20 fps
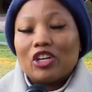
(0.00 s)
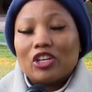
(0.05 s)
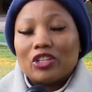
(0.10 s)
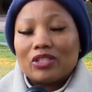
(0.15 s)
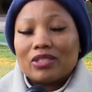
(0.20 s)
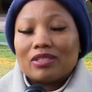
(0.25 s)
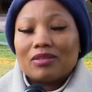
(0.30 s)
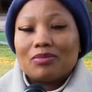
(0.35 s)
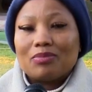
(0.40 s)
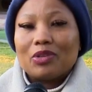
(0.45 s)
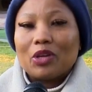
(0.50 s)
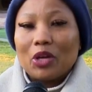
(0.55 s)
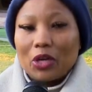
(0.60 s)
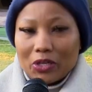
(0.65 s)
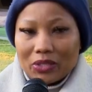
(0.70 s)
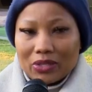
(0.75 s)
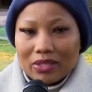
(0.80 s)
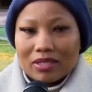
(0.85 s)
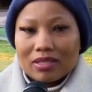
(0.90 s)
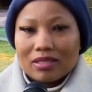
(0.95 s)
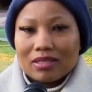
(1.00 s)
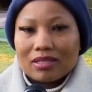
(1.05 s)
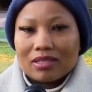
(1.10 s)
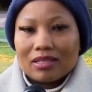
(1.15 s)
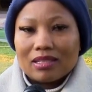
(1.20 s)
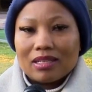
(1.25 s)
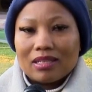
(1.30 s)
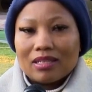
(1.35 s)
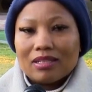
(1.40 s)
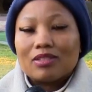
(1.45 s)
god because
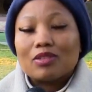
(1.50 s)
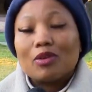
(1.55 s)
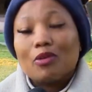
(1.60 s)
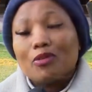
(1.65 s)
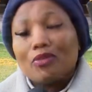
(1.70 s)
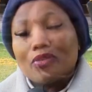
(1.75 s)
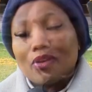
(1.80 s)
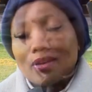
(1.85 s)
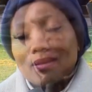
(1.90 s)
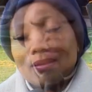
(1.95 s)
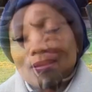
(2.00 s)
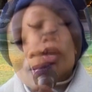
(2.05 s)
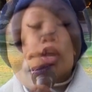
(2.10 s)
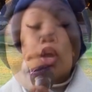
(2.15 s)
it is over